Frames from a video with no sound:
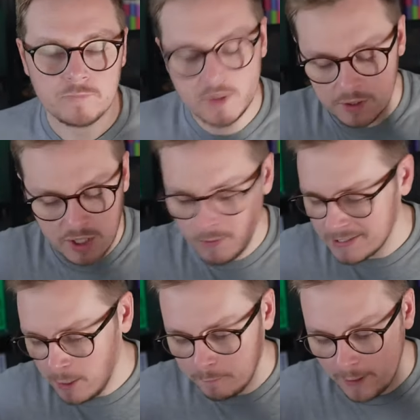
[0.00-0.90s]
the show
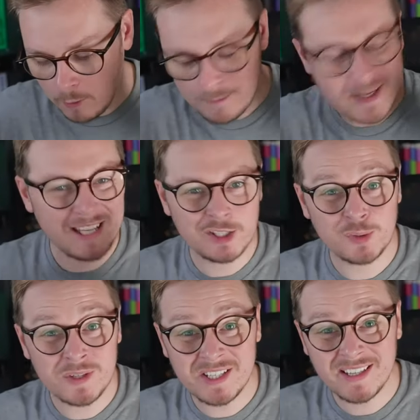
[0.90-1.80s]
itself, it would be
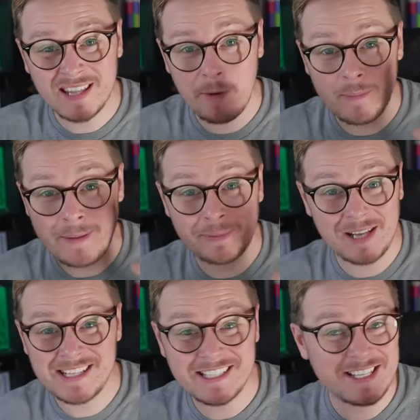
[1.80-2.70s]
interesting. There would be
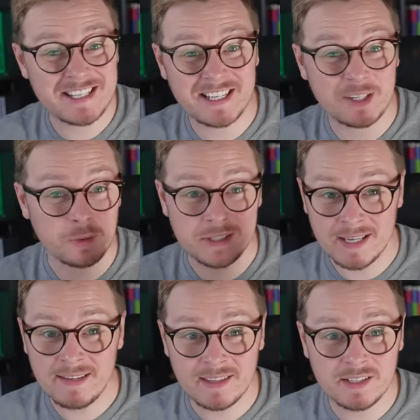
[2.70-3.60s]
plenty to sink your
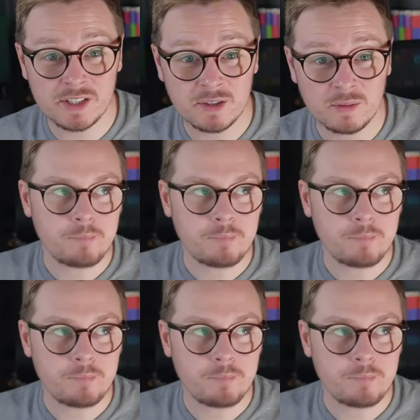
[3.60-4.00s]
teeth into.